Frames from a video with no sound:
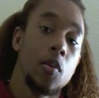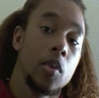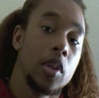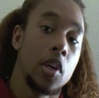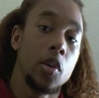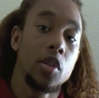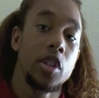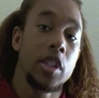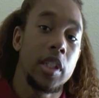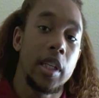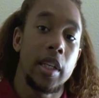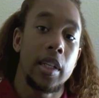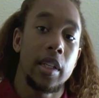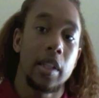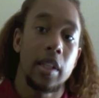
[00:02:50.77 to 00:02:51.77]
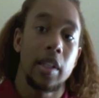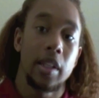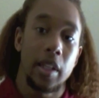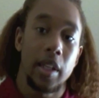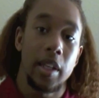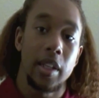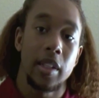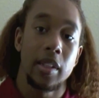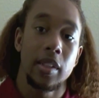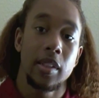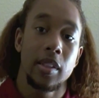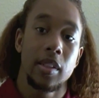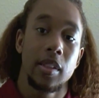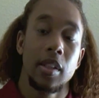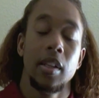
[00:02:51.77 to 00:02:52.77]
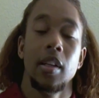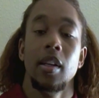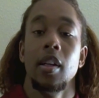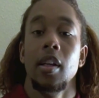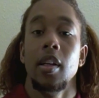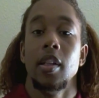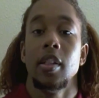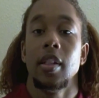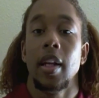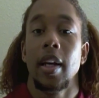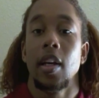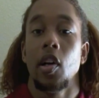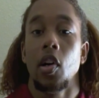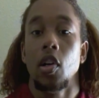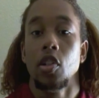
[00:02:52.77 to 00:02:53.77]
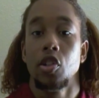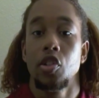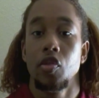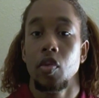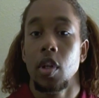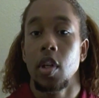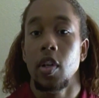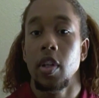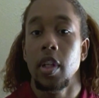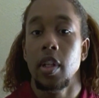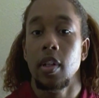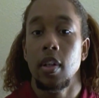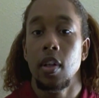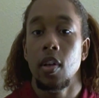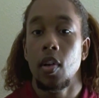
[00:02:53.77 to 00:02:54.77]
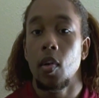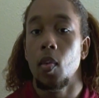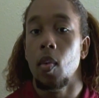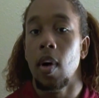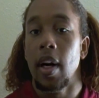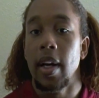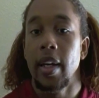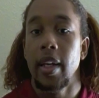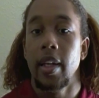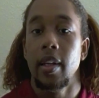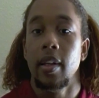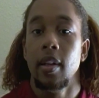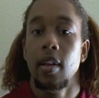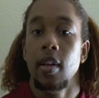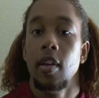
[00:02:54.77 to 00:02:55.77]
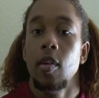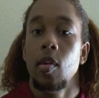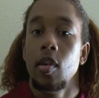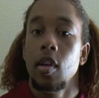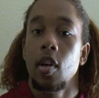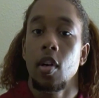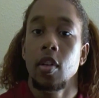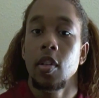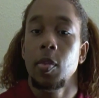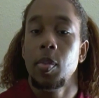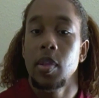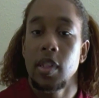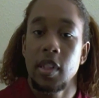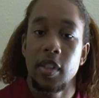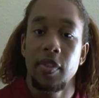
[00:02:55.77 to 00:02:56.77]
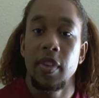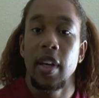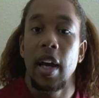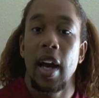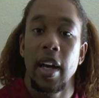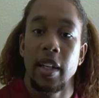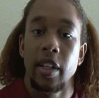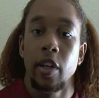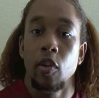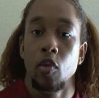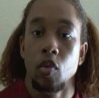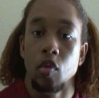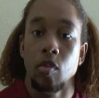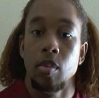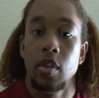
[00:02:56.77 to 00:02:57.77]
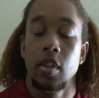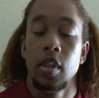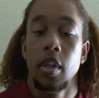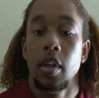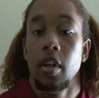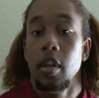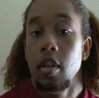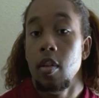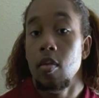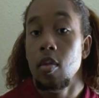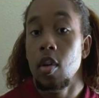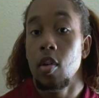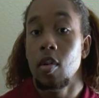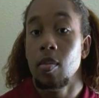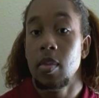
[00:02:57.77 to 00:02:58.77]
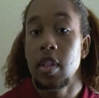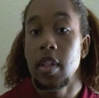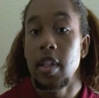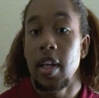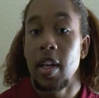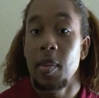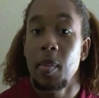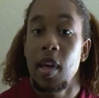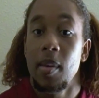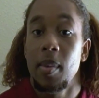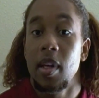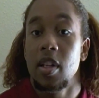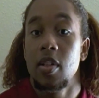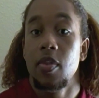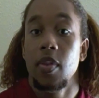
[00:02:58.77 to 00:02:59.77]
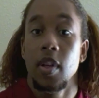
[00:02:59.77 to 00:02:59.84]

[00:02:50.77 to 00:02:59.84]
What Oceanian is like Australian, Hawaiian, all the Pacific Island groups. You know them today maybe as